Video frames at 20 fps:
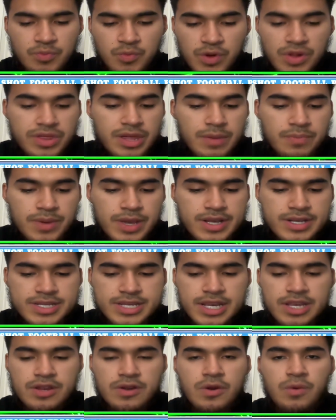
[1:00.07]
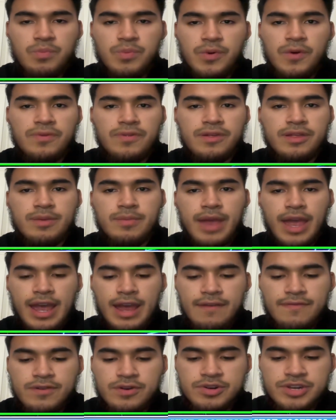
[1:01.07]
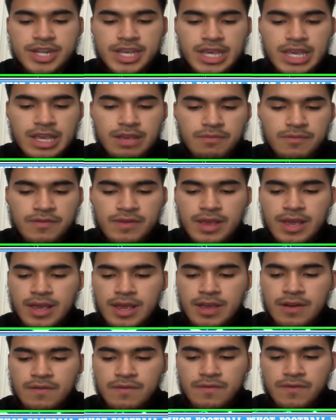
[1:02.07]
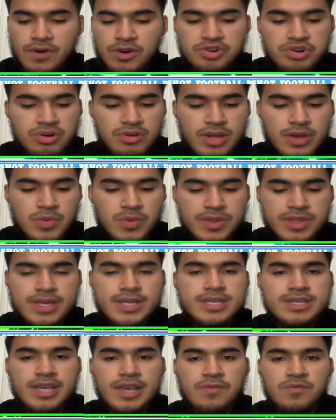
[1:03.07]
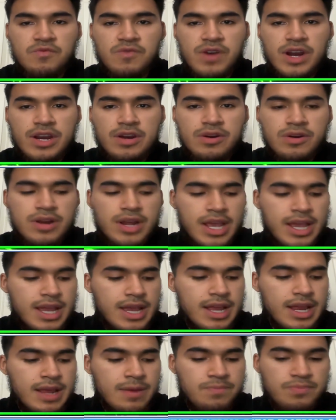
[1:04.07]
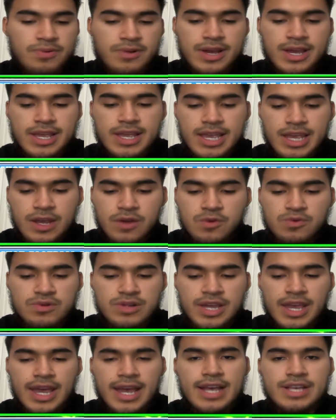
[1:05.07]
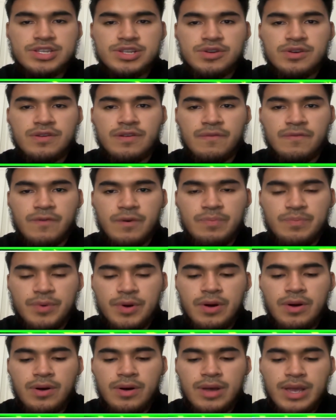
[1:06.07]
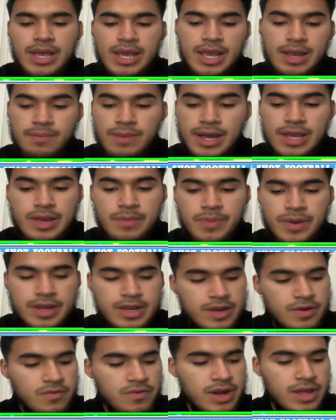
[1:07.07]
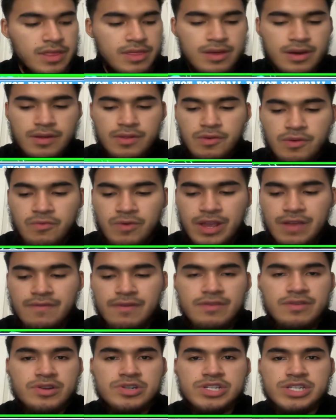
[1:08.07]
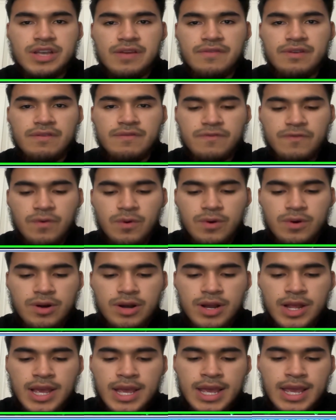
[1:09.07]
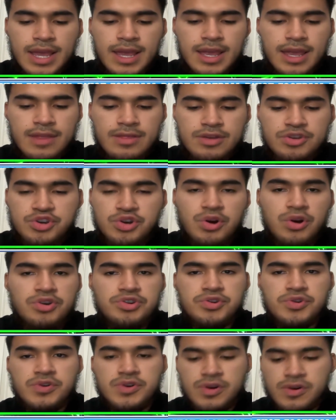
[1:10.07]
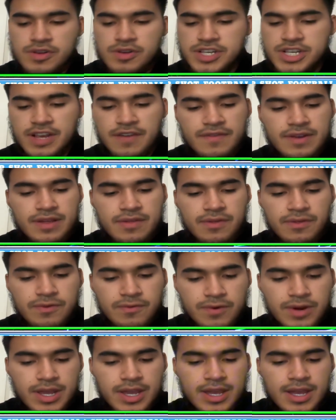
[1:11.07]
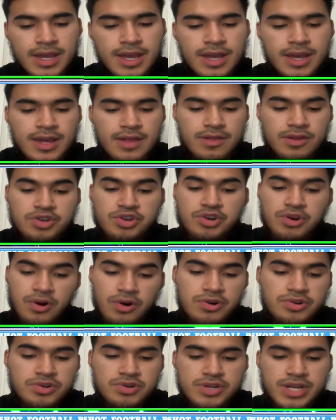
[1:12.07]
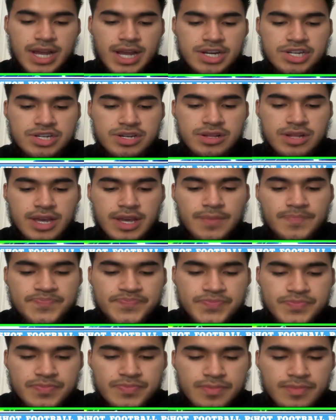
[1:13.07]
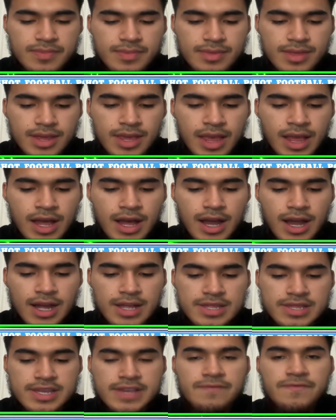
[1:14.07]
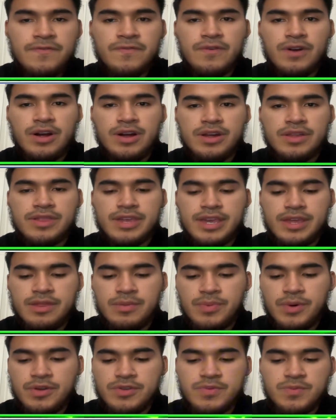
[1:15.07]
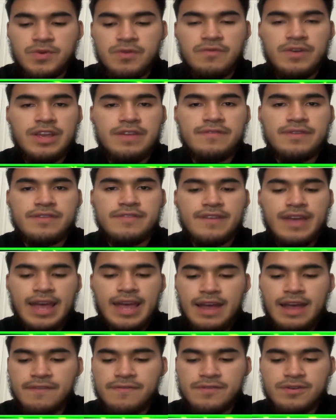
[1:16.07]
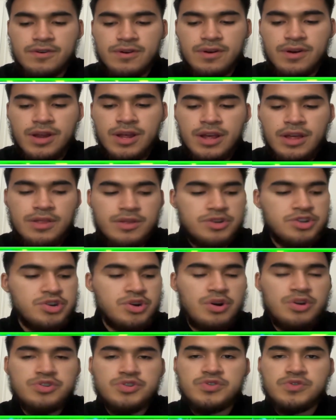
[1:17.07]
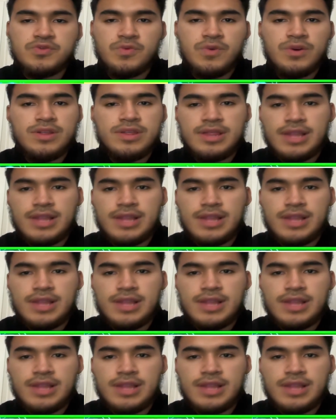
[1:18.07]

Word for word: with that being said, you know, both of them have their teams virtually with the same record and, and playing equally as good a football, in my opinion, right? The Ravens are seven and four and the Chargers are seven and three. The Chargers actually uh, the, the Baltimore Ravens after the Chargers won